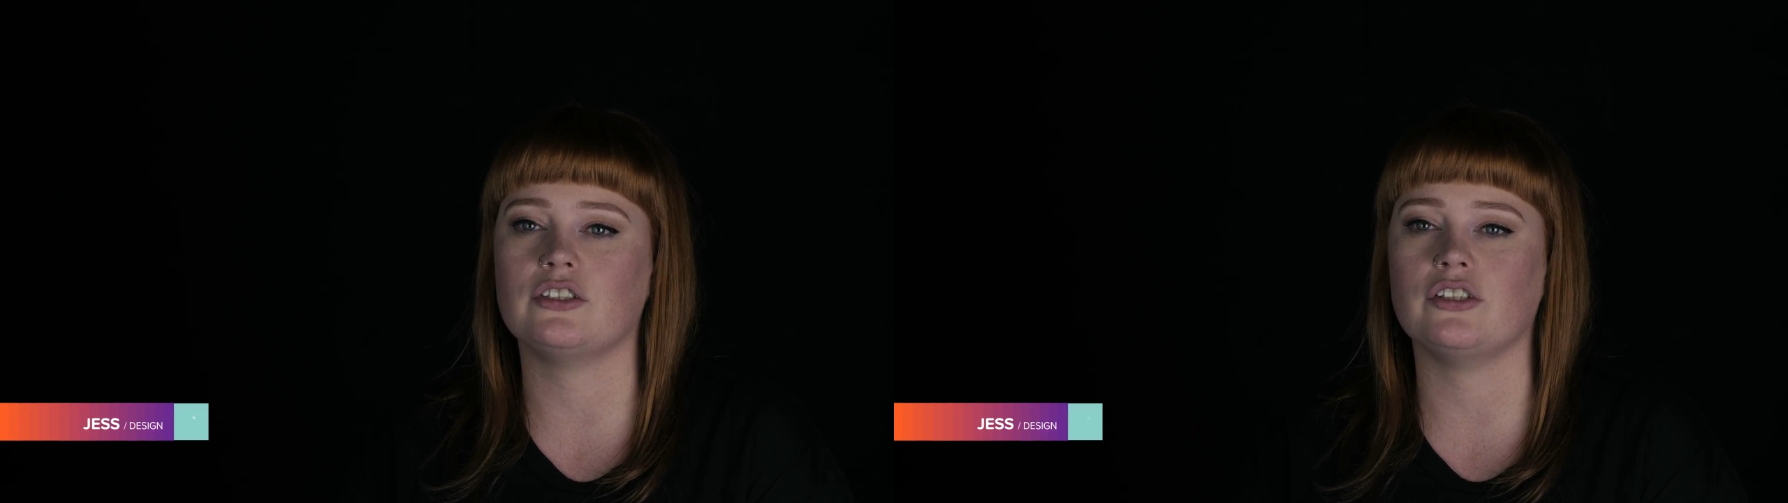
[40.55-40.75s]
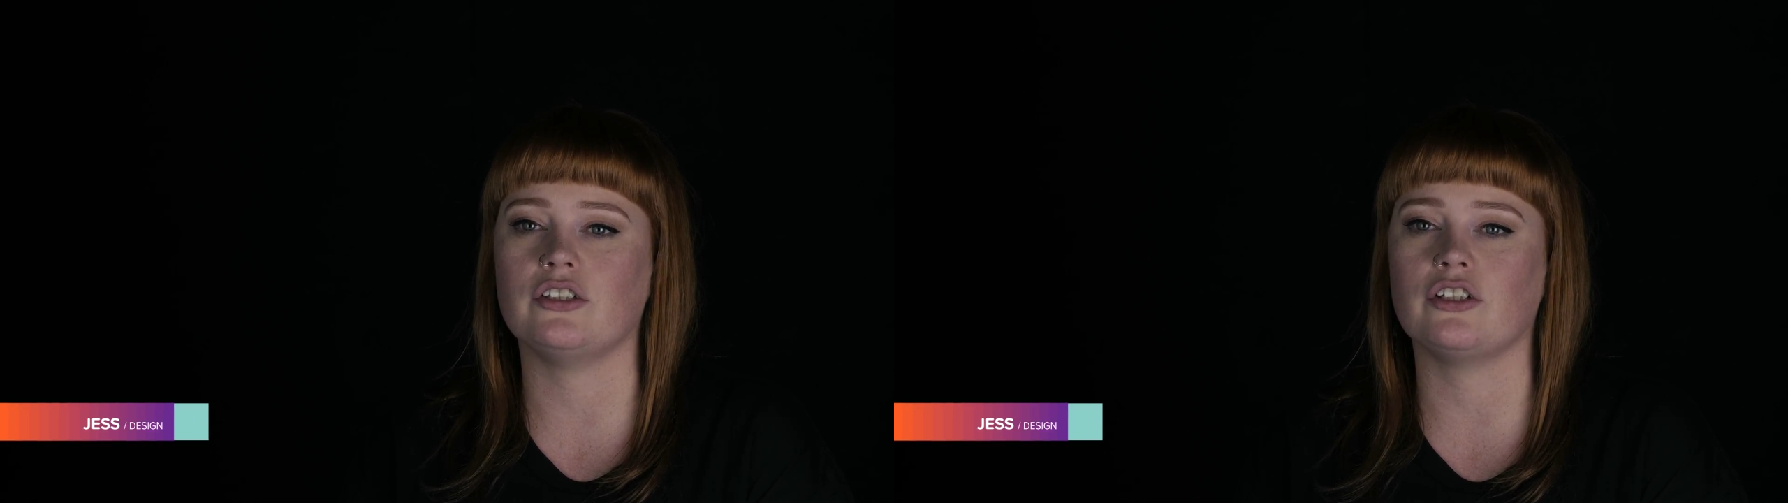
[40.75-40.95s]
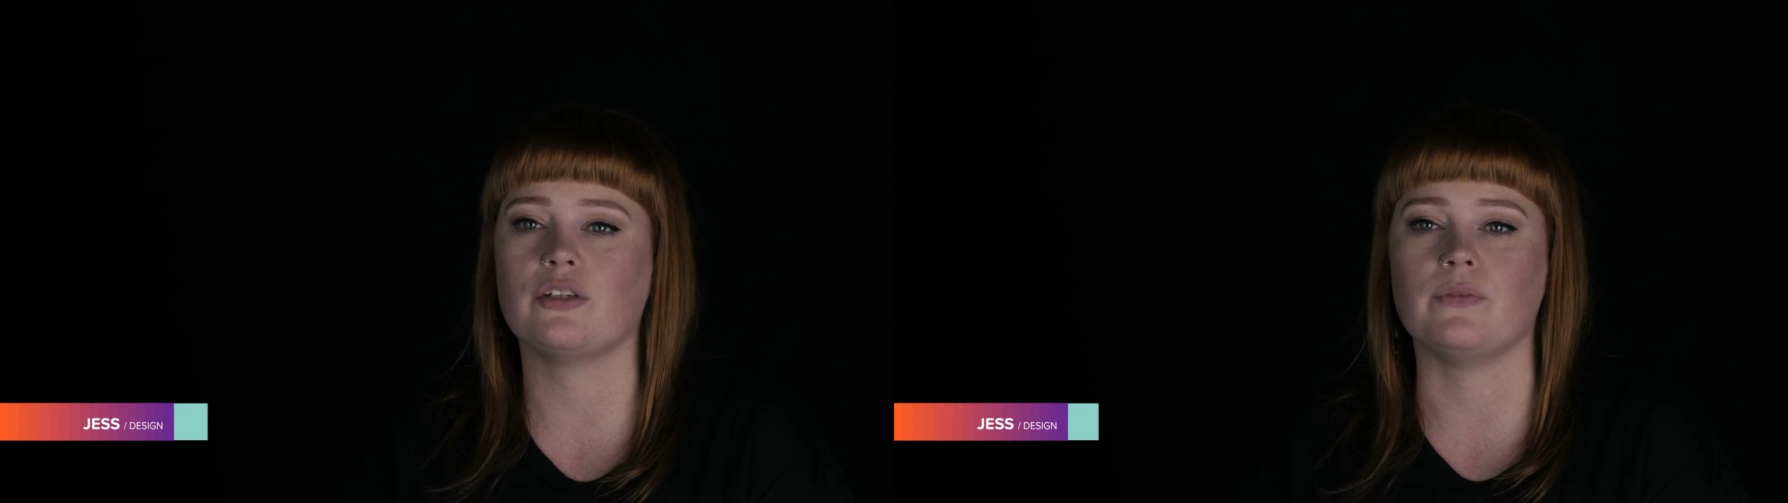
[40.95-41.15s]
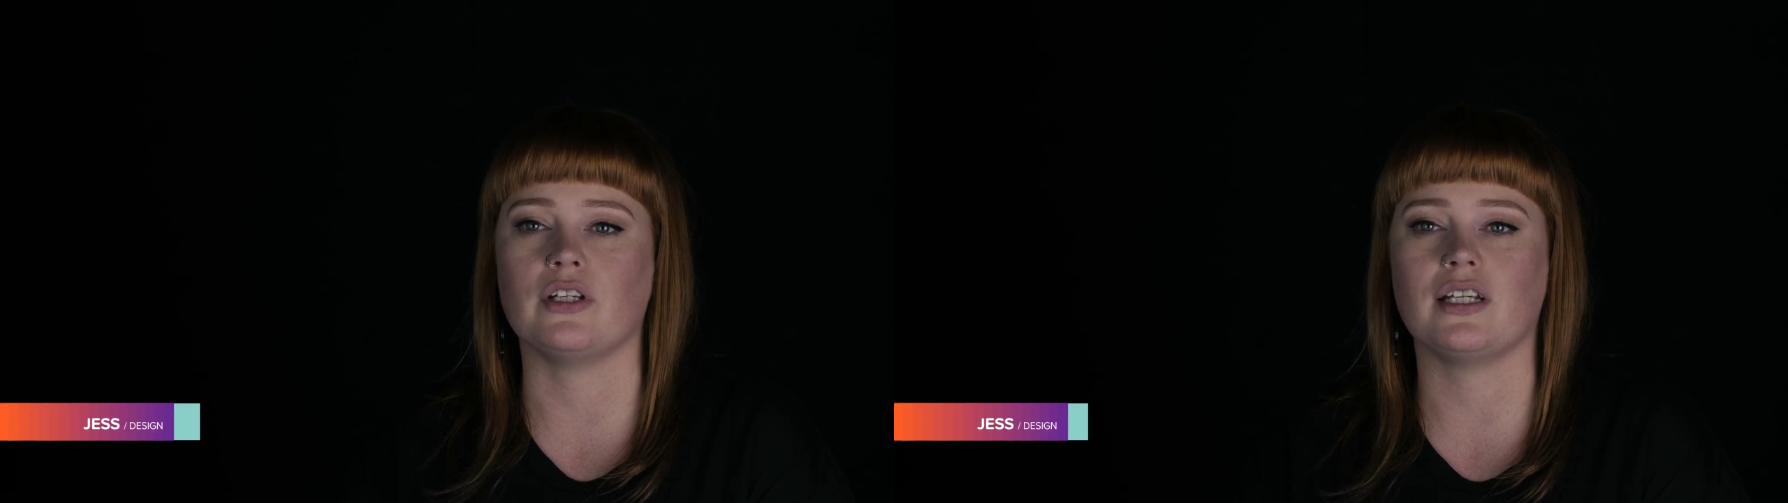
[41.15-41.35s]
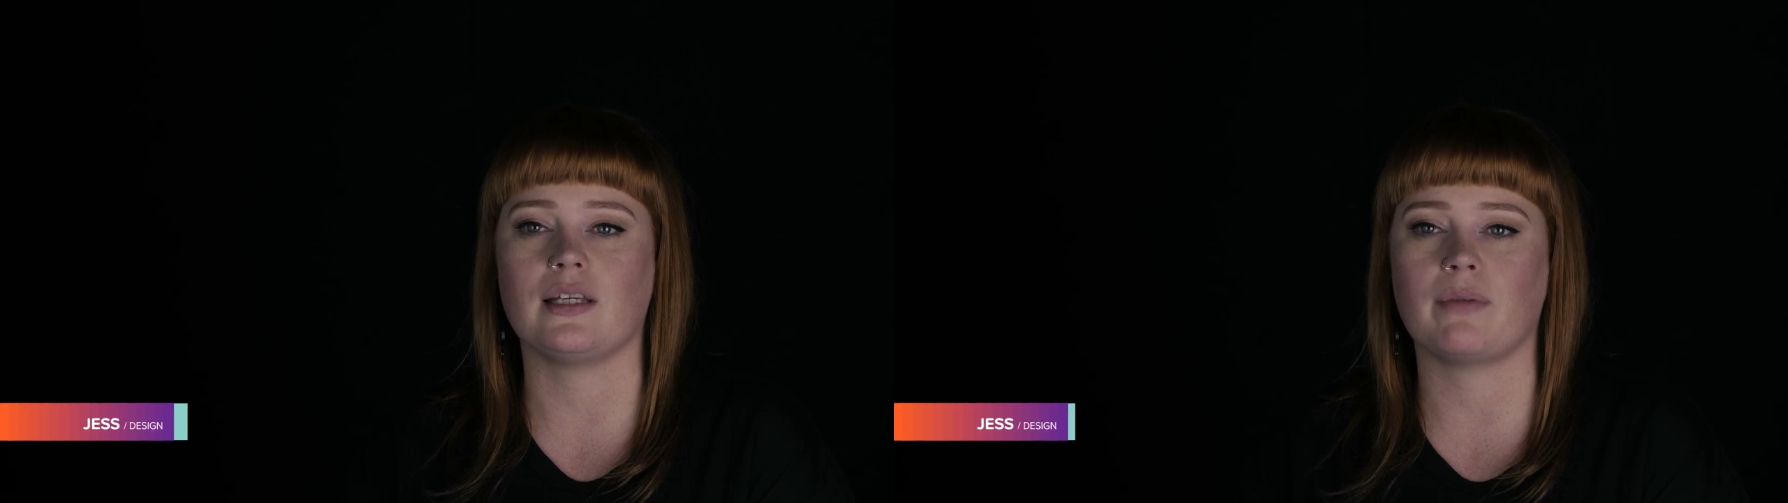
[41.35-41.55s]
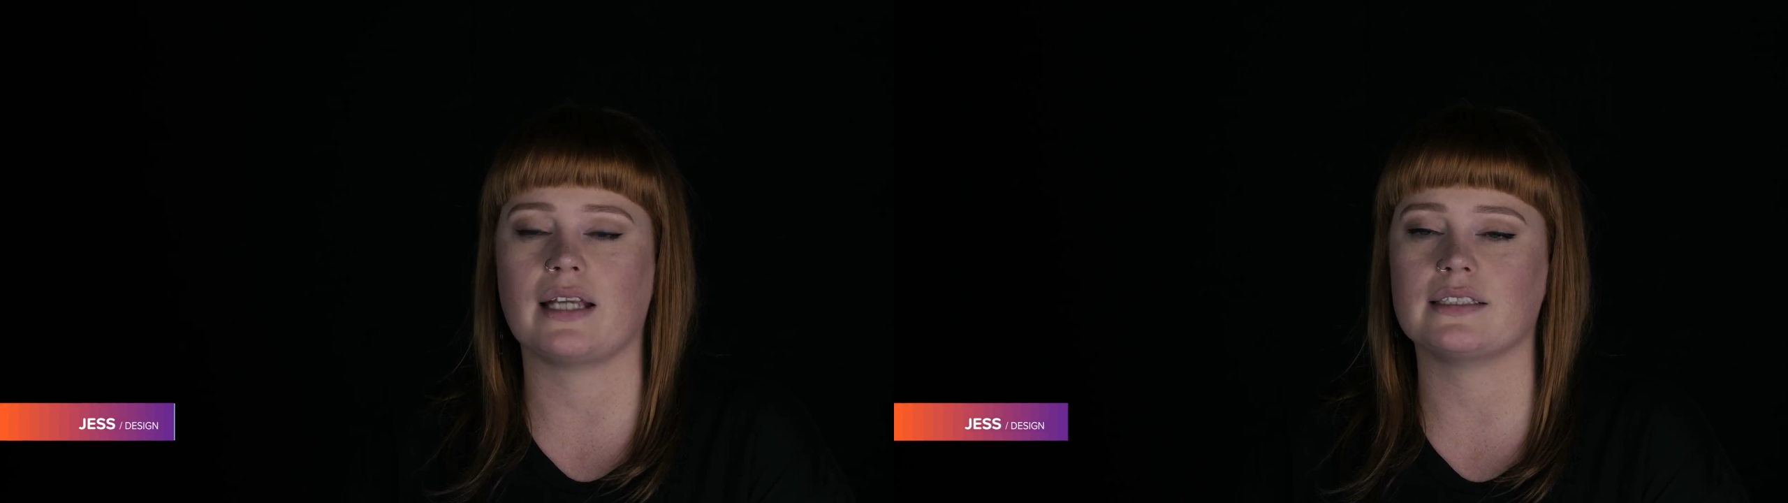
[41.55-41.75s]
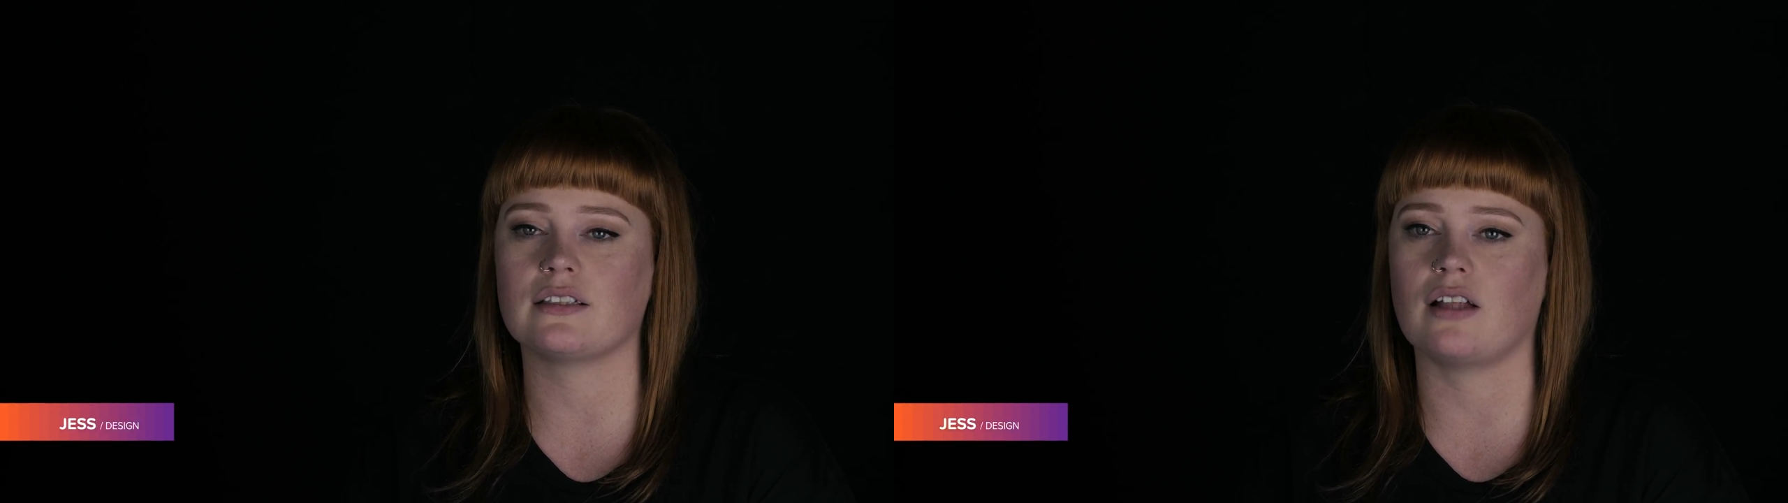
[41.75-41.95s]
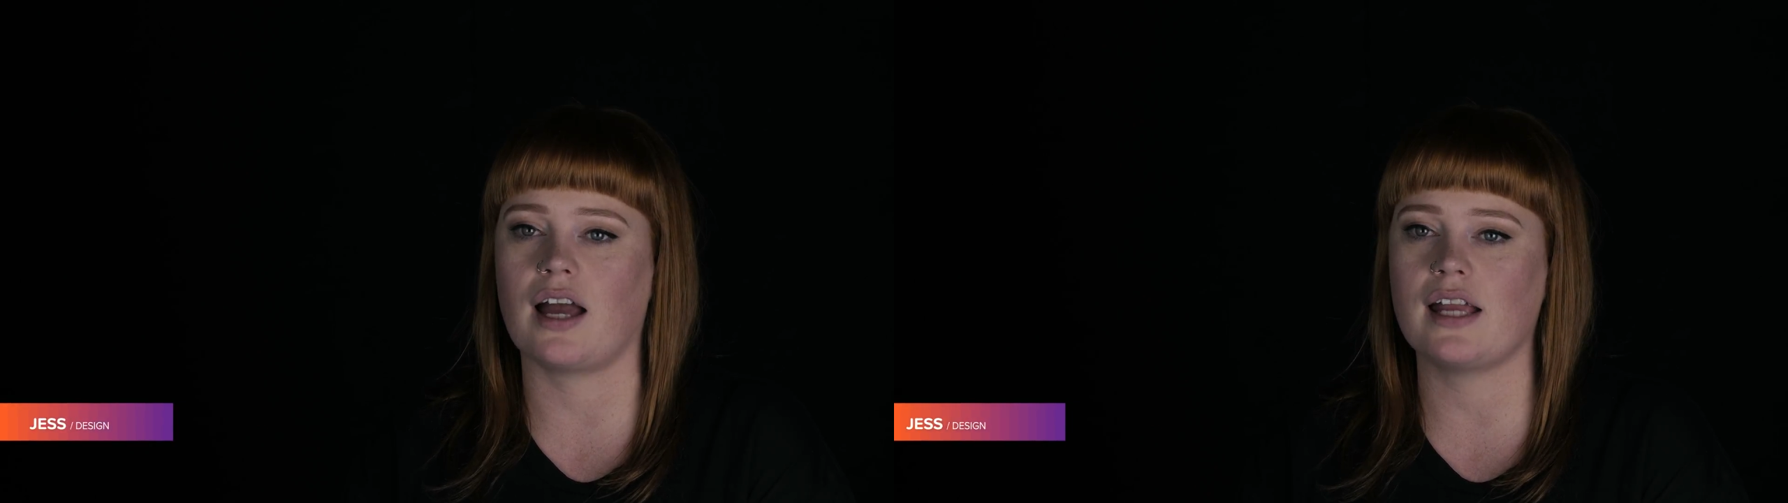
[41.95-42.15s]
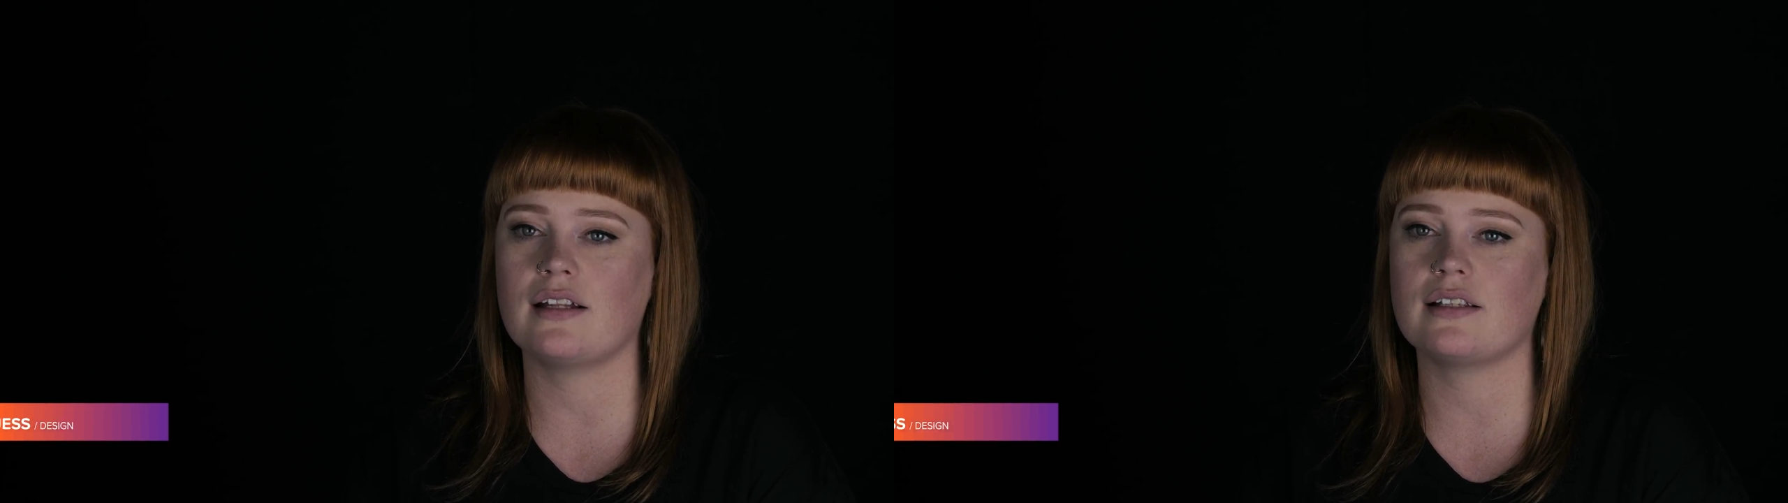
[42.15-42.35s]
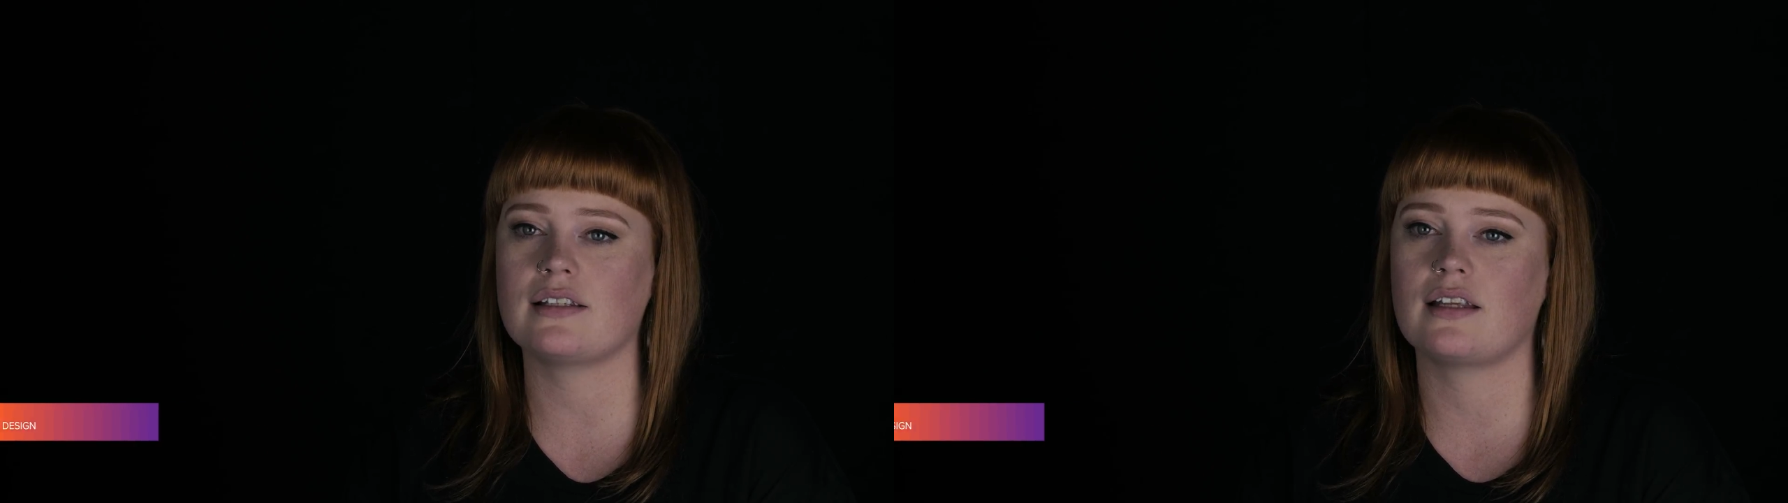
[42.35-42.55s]
to community-based
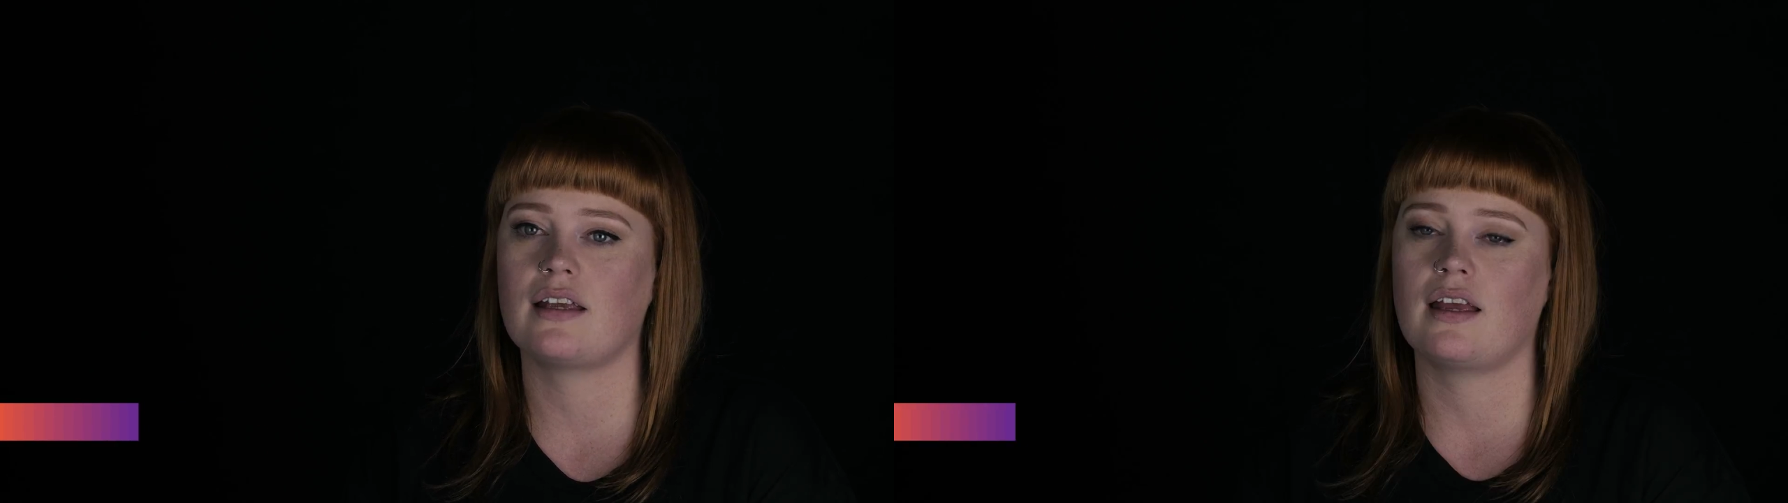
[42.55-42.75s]
clients,